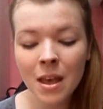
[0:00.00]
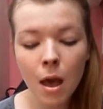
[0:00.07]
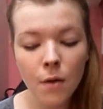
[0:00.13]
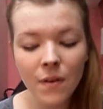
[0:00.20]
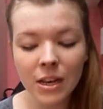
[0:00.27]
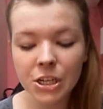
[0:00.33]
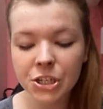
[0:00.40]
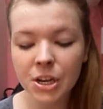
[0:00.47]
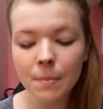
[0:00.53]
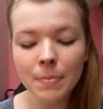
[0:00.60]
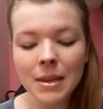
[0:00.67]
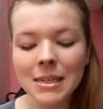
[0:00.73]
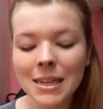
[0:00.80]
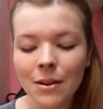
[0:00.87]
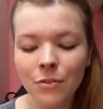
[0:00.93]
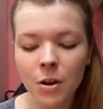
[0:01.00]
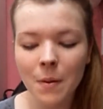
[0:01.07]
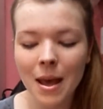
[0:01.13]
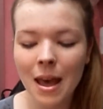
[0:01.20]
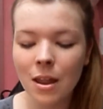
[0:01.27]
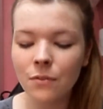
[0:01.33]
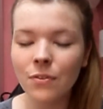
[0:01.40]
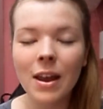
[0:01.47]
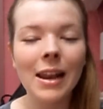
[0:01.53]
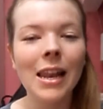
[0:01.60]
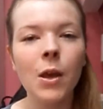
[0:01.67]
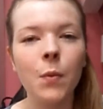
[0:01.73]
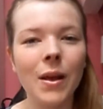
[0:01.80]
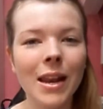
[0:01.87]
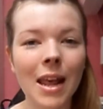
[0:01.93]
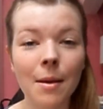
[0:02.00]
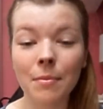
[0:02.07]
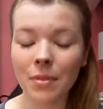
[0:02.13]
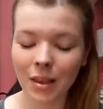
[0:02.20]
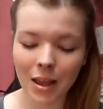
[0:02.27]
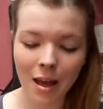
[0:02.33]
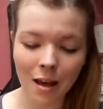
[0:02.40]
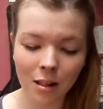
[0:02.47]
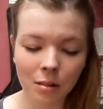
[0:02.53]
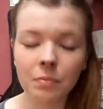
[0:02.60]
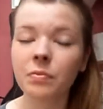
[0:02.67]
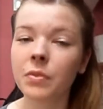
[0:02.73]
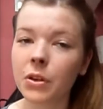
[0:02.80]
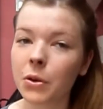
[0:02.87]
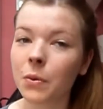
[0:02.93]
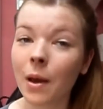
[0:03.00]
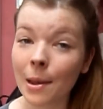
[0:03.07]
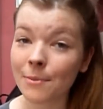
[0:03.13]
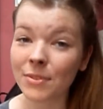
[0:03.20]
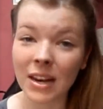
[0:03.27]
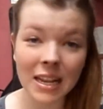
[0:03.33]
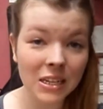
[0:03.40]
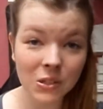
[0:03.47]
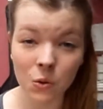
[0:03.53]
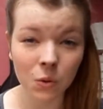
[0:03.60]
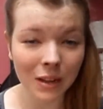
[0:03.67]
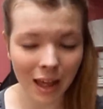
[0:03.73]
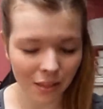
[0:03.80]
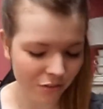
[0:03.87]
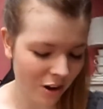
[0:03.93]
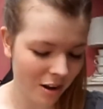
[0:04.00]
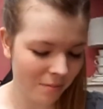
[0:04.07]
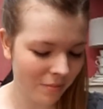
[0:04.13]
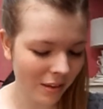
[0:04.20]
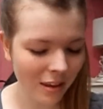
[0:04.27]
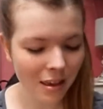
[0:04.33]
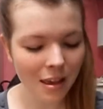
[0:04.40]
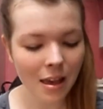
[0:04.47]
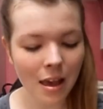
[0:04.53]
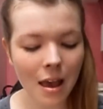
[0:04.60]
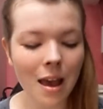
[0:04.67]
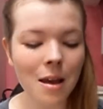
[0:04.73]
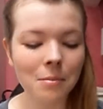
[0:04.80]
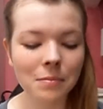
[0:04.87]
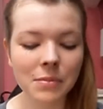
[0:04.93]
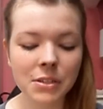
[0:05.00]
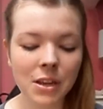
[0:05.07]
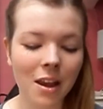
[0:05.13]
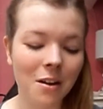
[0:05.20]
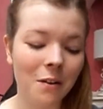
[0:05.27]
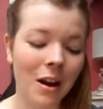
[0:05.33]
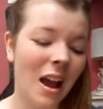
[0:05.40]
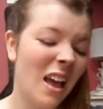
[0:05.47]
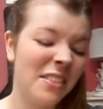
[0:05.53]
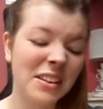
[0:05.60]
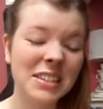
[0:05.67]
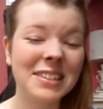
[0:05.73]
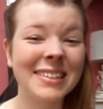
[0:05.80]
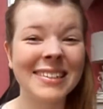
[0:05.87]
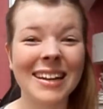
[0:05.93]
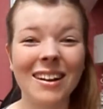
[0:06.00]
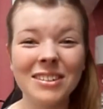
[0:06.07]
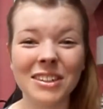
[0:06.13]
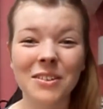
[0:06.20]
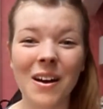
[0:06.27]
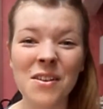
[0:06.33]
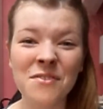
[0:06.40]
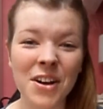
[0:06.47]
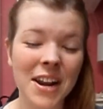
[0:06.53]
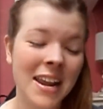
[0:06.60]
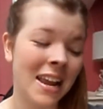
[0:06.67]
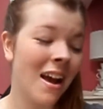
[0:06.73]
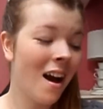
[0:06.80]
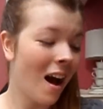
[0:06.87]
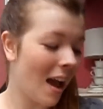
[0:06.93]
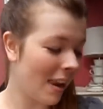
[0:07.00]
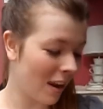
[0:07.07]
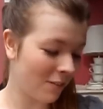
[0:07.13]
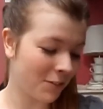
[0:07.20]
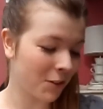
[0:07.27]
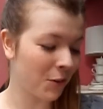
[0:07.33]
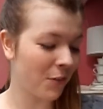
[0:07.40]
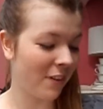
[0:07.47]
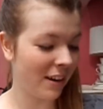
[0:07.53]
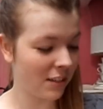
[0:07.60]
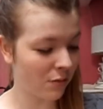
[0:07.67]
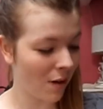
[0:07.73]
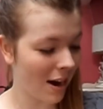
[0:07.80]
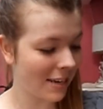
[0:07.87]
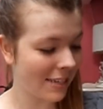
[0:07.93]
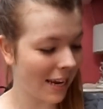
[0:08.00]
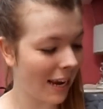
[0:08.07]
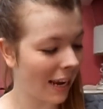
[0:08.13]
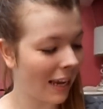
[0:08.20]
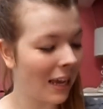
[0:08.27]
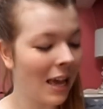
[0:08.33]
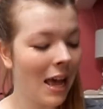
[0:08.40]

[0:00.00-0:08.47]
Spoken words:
avenge dumpies everywhere, and finally win him the girl, who hopefully is called Katherine. So this just sounded quite funny. I love John Green's writing,